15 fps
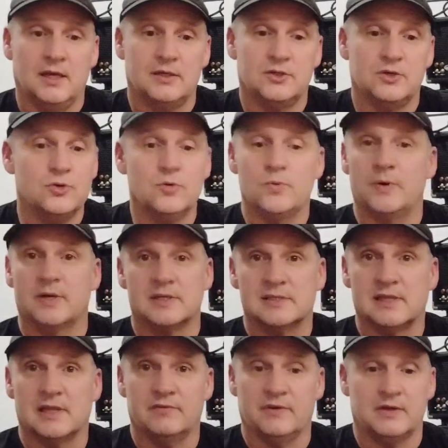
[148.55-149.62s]
You know where
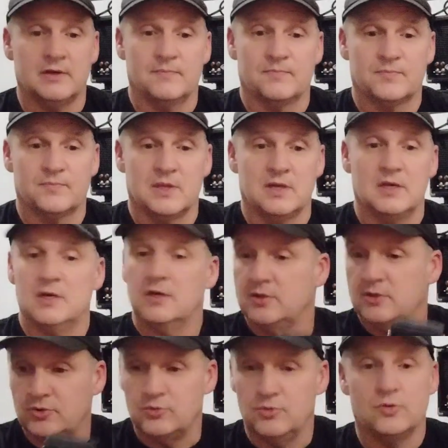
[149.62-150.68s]
it's living.
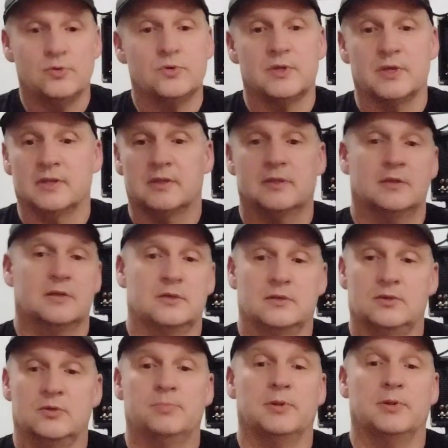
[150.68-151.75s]
You know that
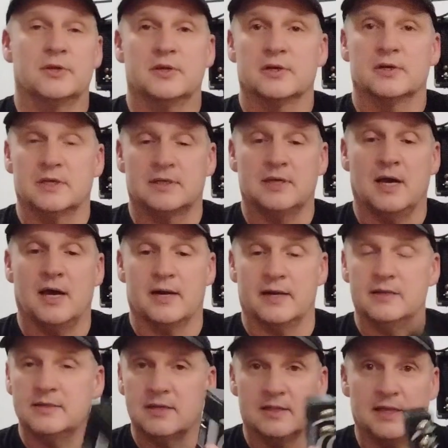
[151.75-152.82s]
you plug your guitar
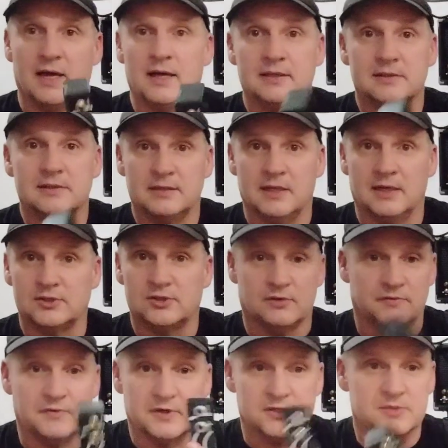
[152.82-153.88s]
into that, and that's
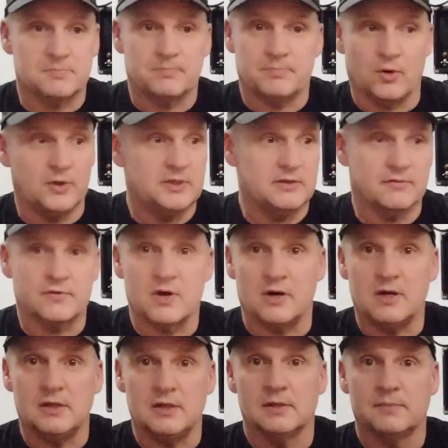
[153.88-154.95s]
your first point of
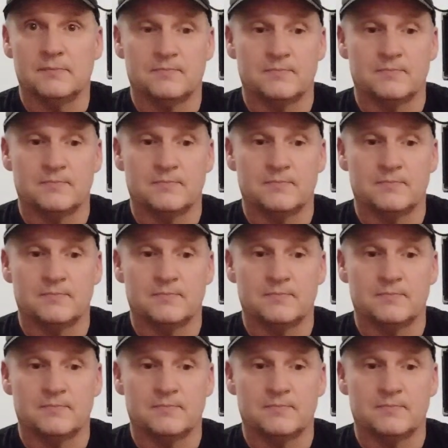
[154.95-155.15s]
call.